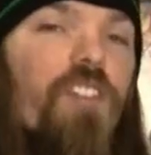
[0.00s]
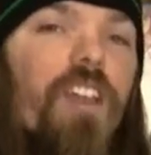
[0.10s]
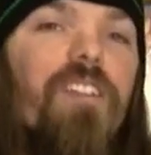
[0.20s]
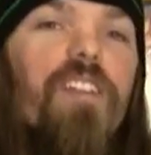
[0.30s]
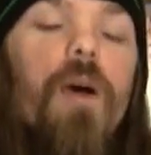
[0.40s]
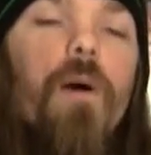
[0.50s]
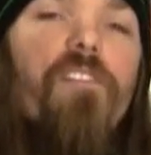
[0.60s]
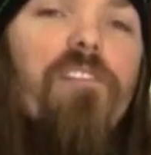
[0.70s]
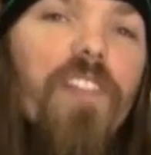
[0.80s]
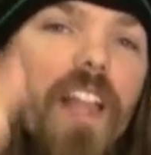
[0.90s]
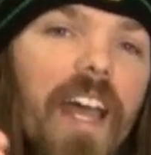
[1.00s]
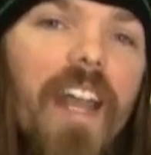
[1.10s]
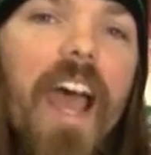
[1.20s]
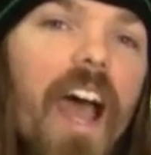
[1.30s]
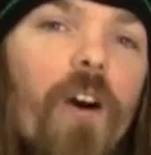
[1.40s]
just flat
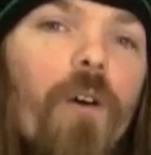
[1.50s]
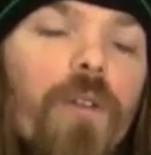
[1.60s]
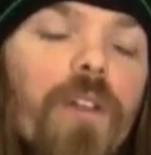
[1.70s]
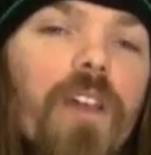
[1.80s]
out